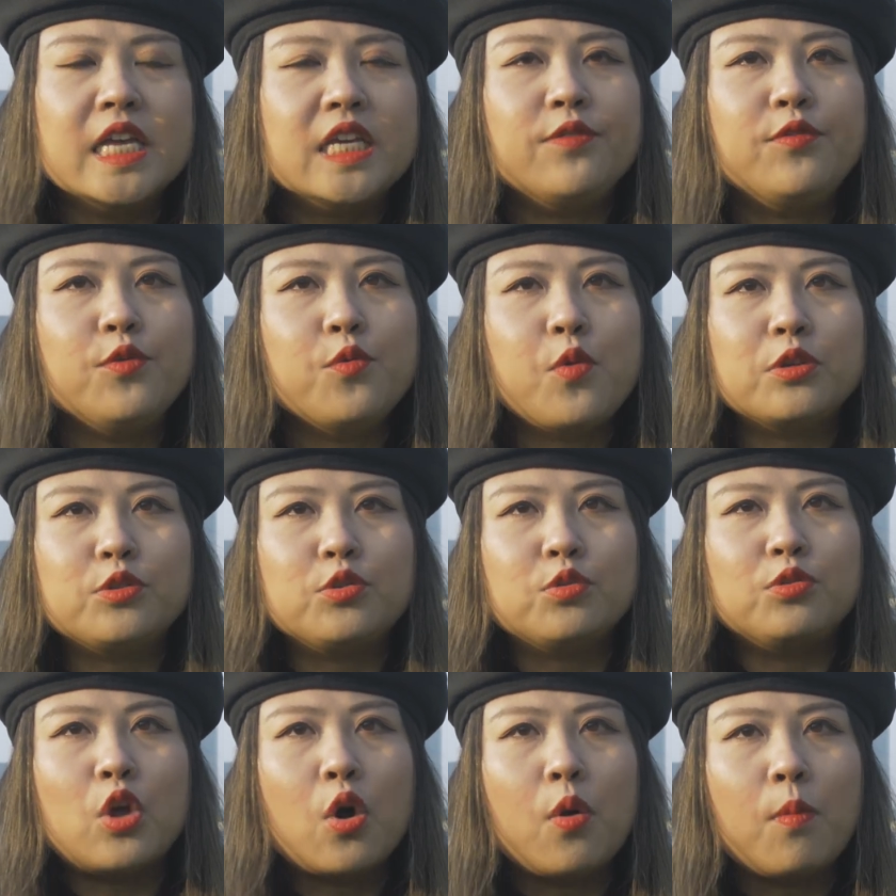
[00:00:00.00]
If you want
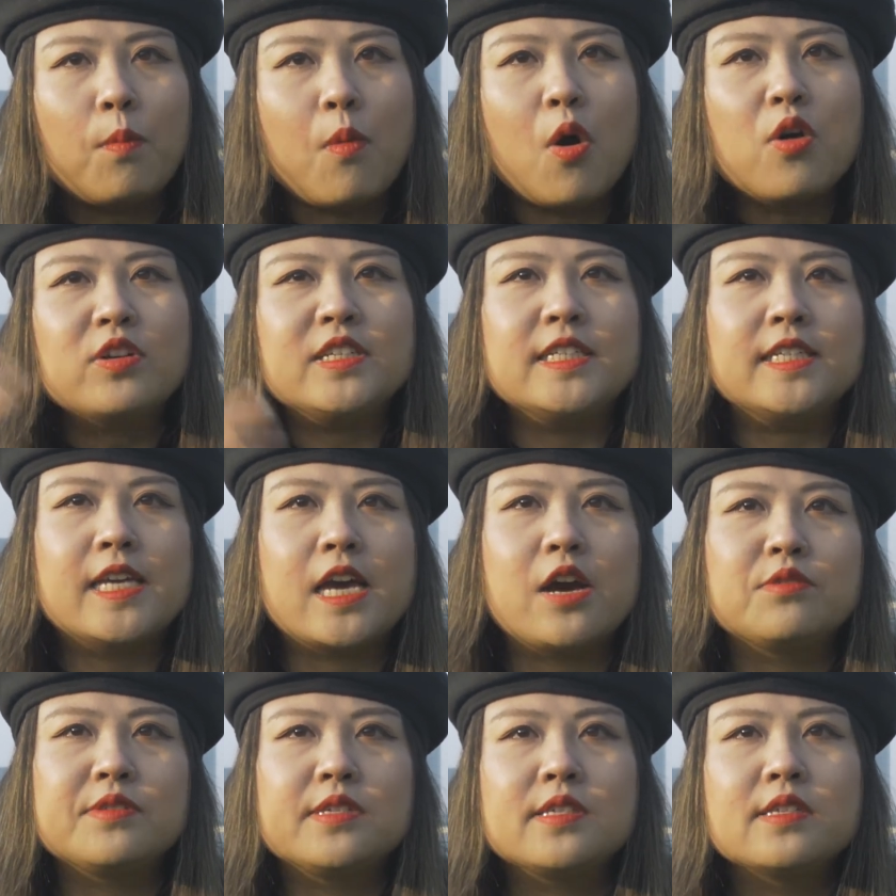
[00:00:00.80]
to know more
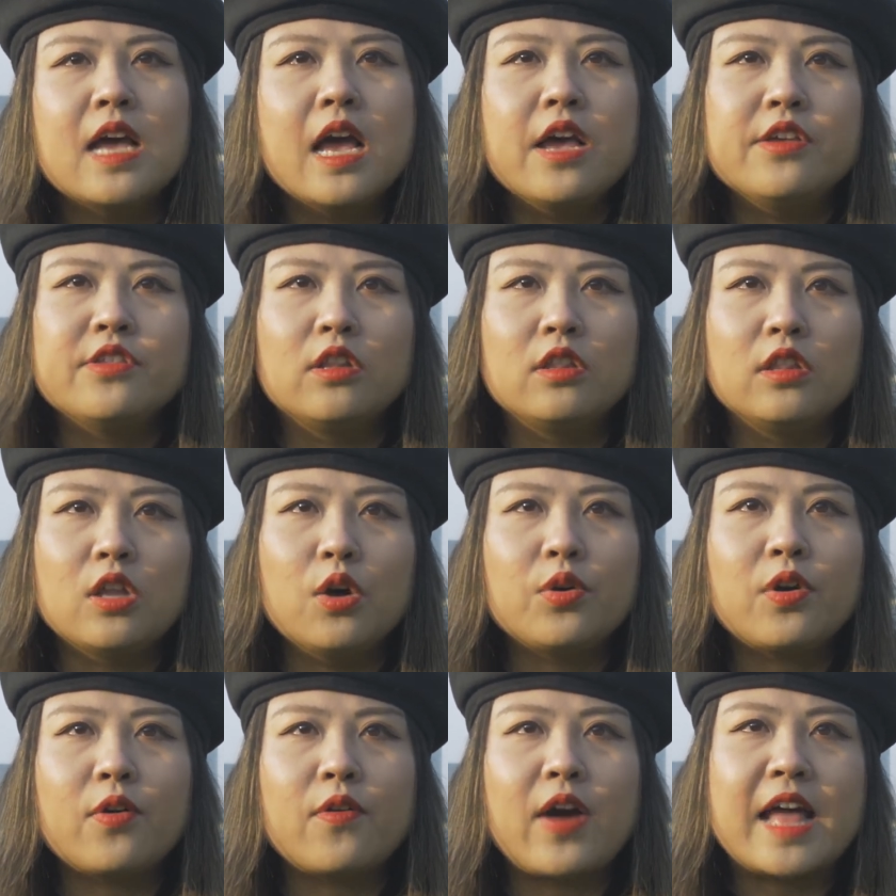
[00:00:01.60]
details, the
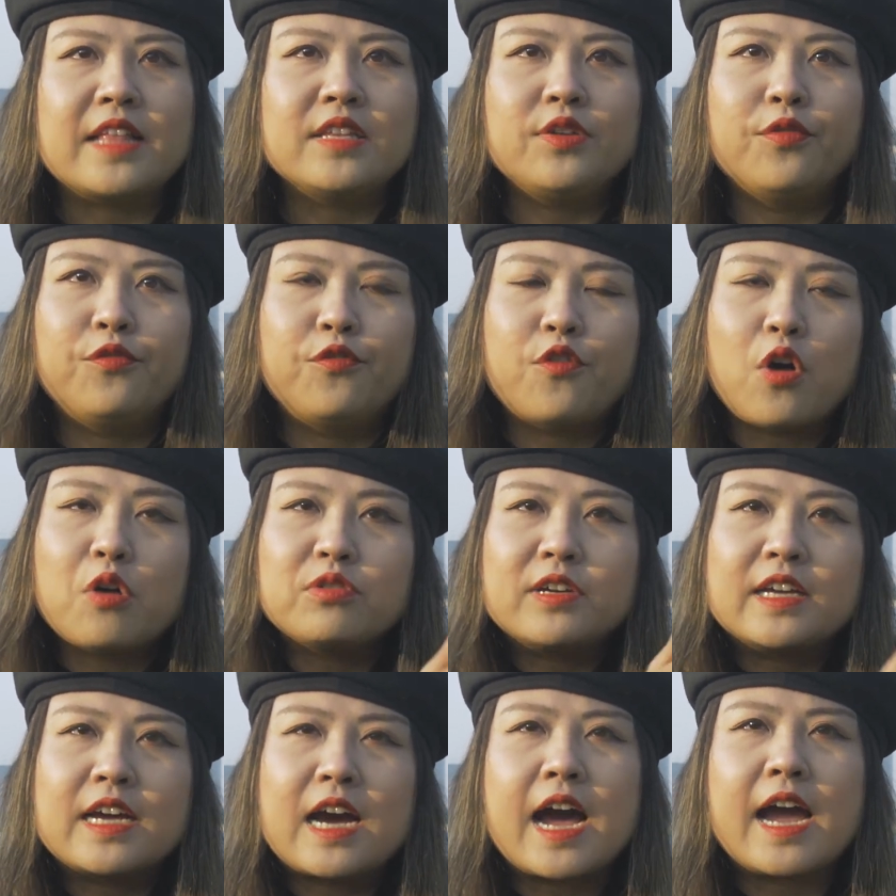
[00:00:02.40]
local
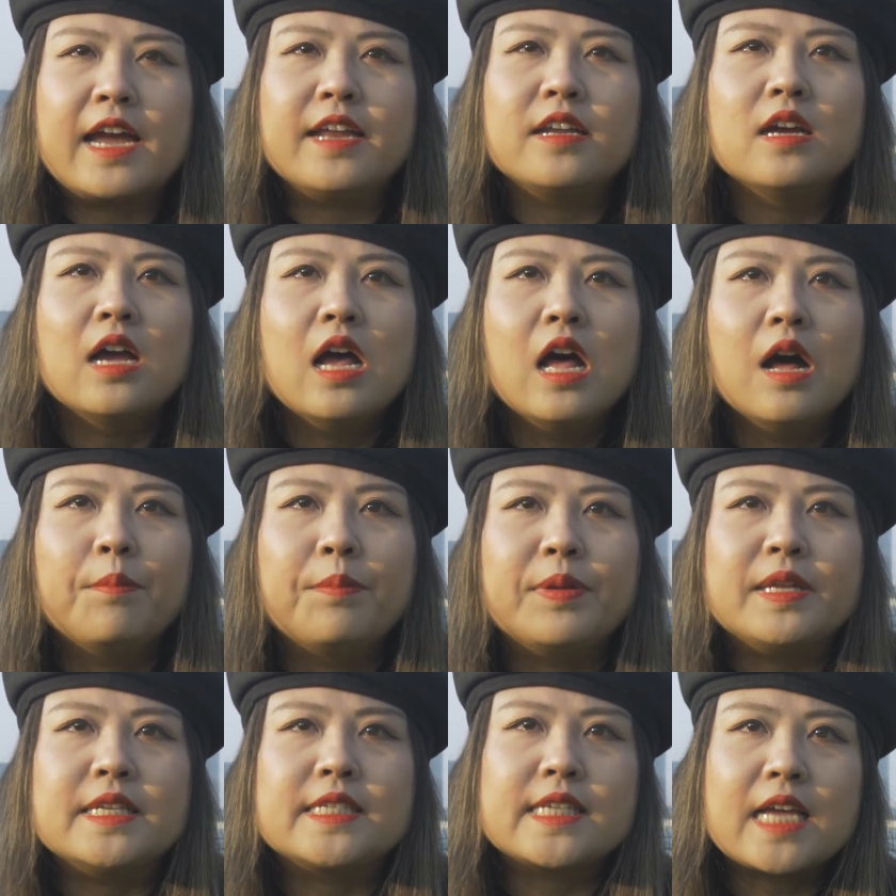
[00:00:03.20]
anti-fraud guide,
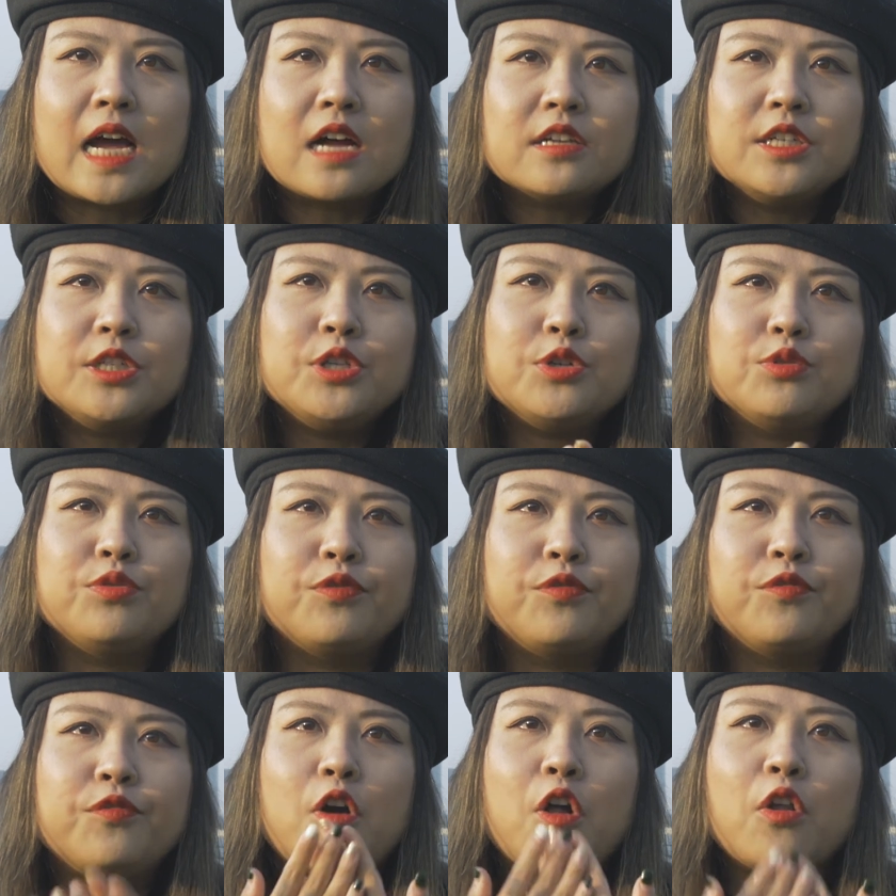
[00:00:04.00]
please continue
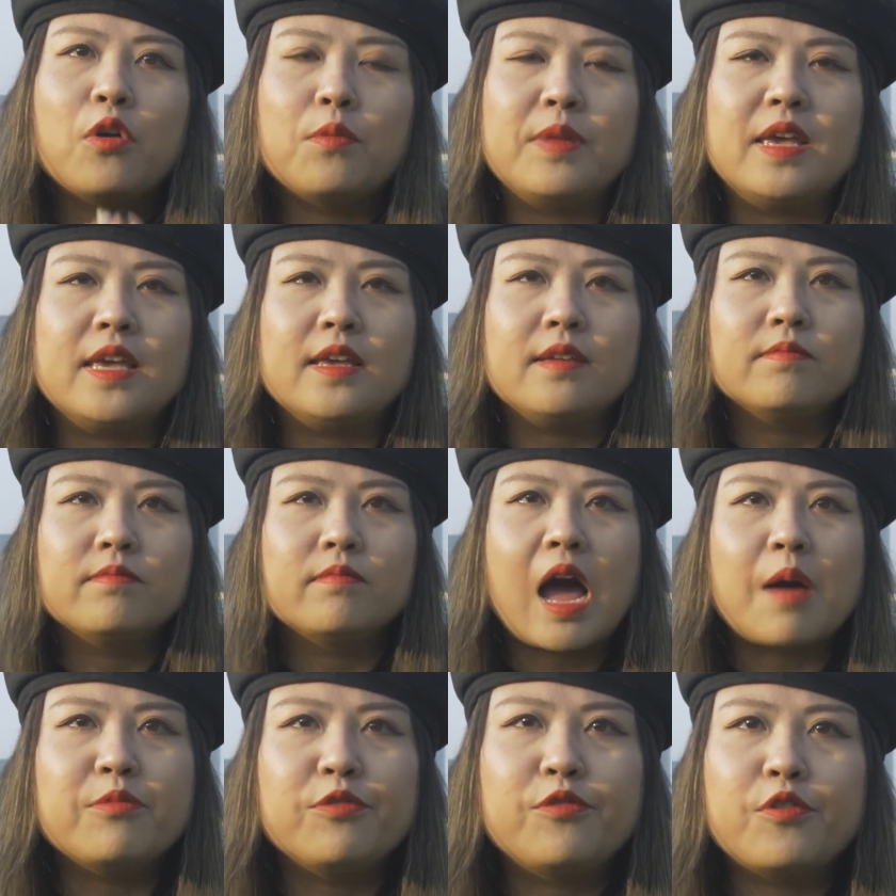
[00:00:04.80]
to follow me.
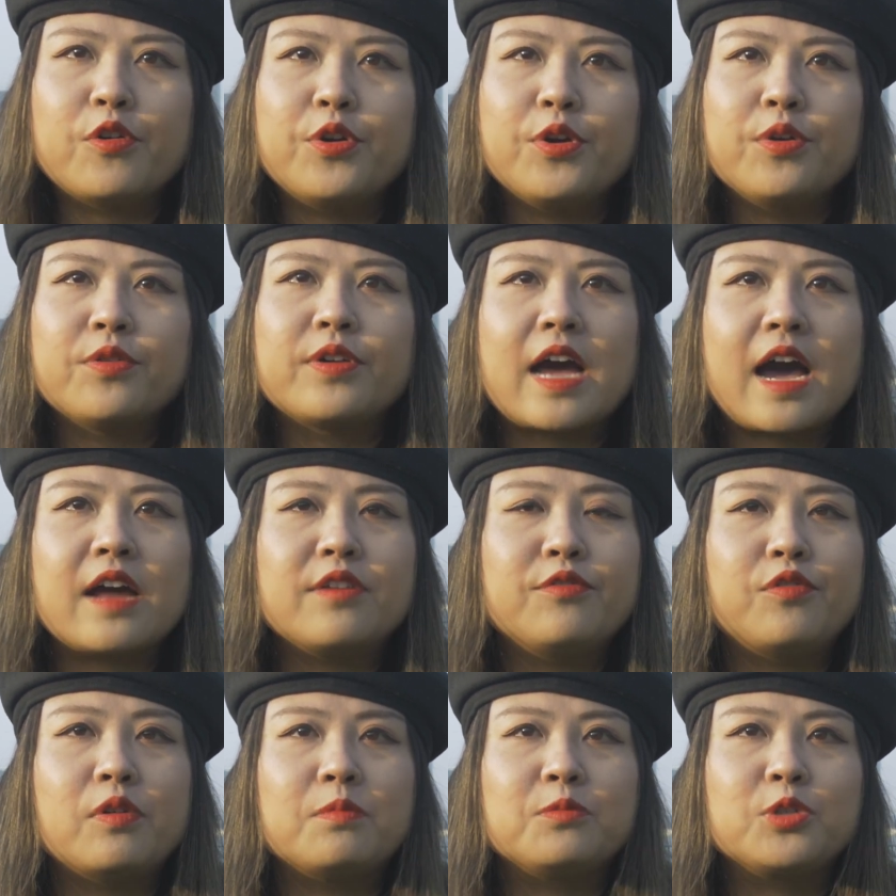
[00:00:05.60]
I'm For Real
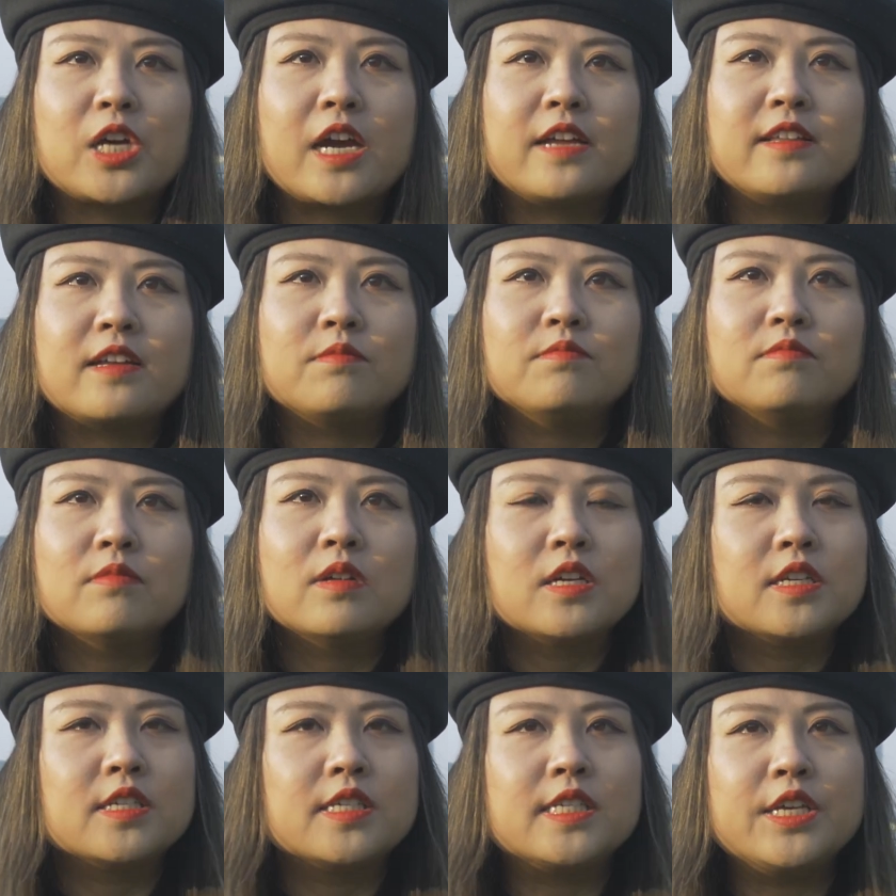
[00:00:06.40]
Guide from China.
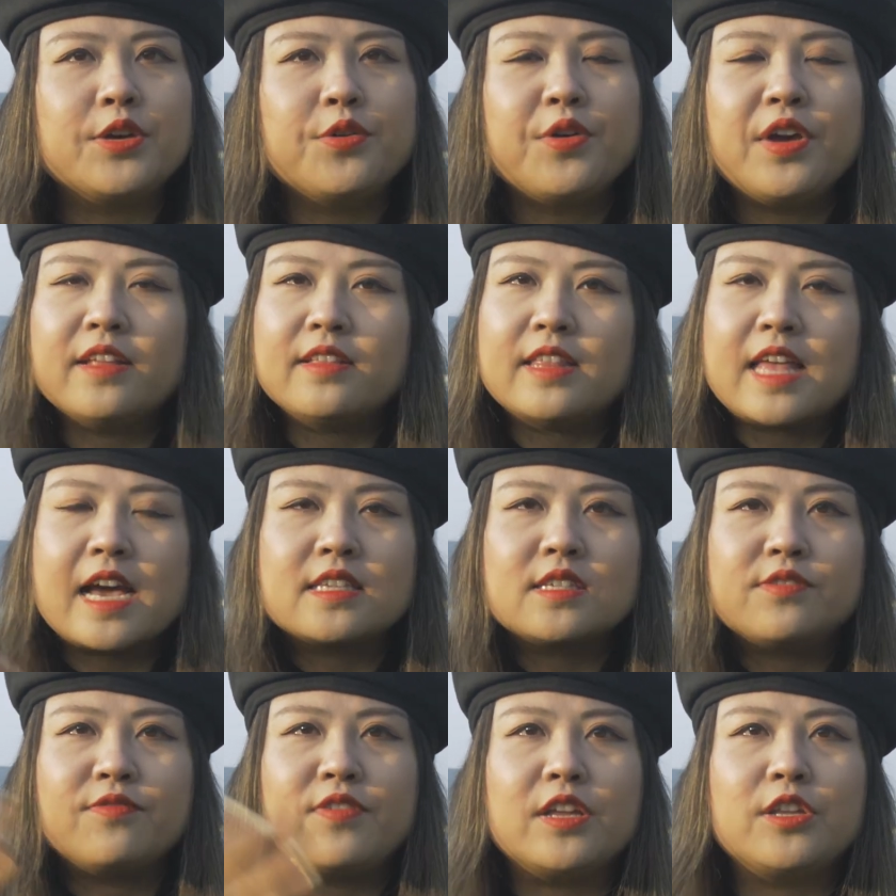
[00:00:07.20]
See you in
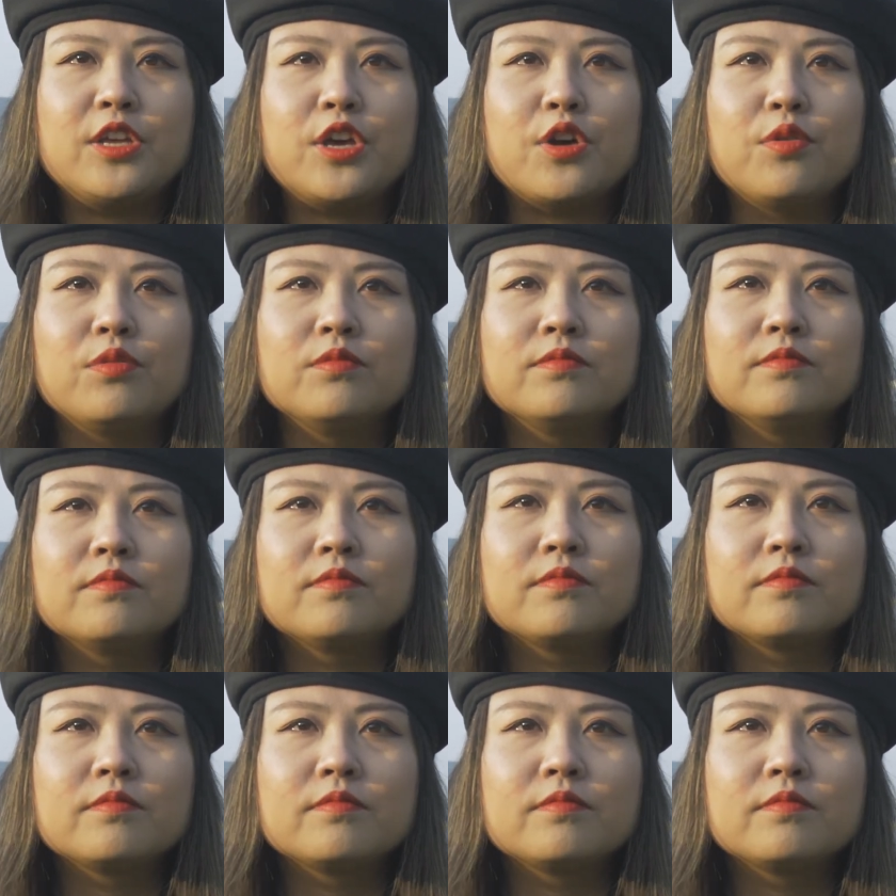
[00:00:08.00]
next video.